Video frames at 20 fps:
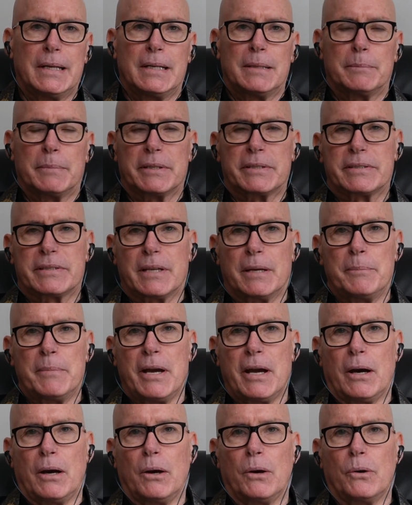But
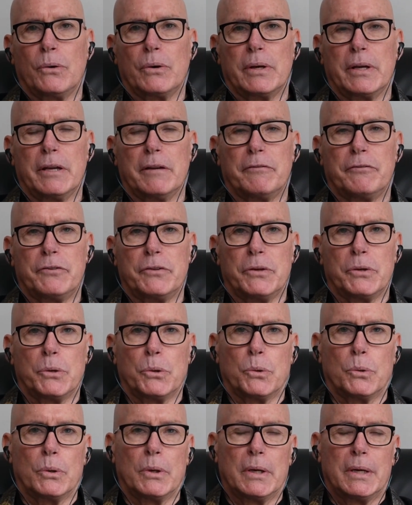somehow if
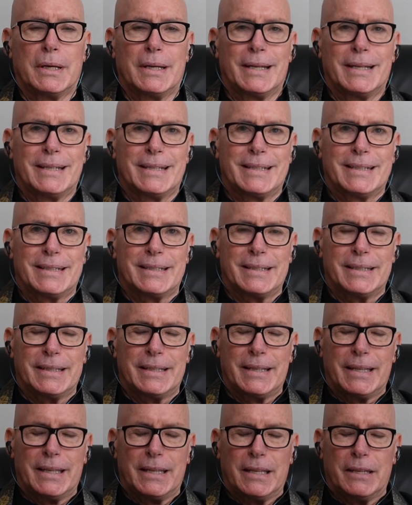you
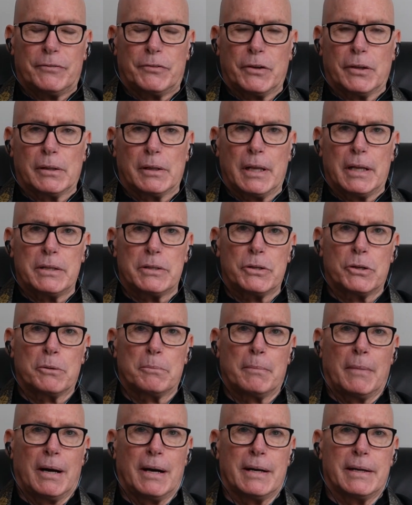let your
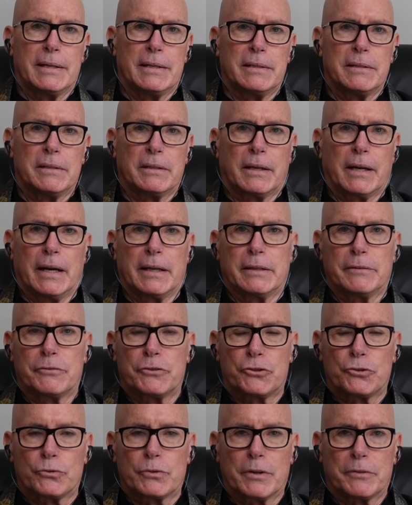mind kind of
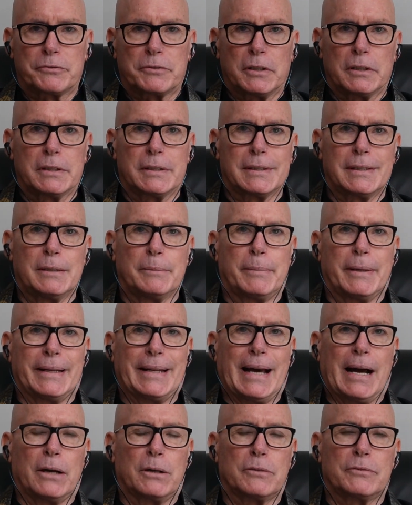drift a little bit
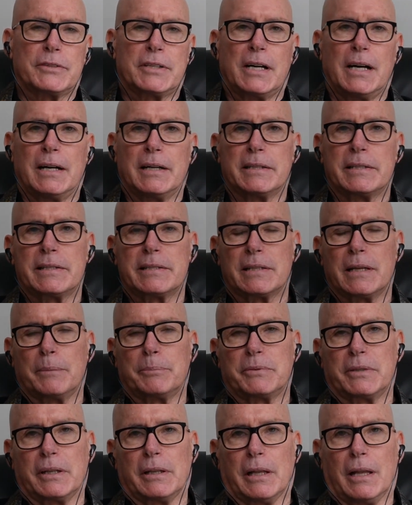out of
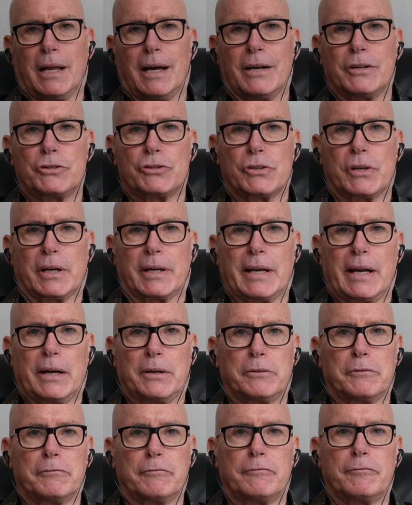concept and logic, out
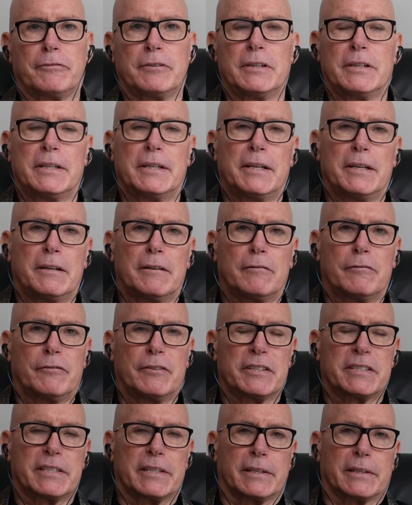of
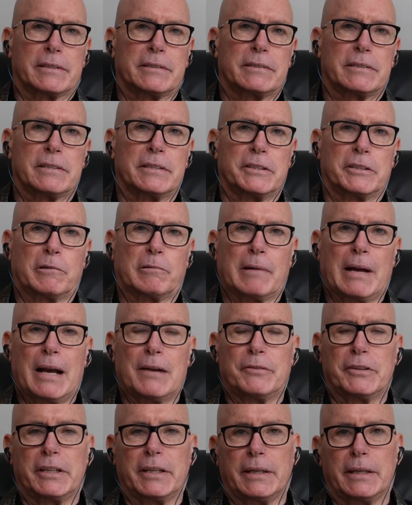physics and
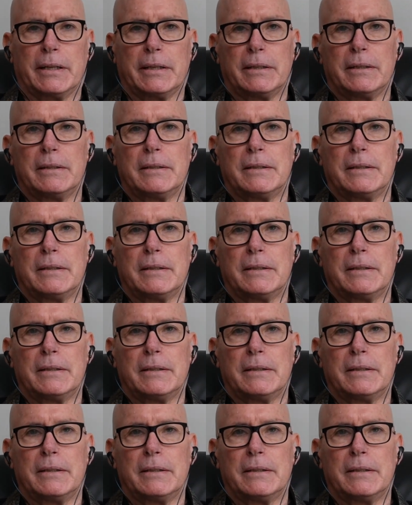gravity,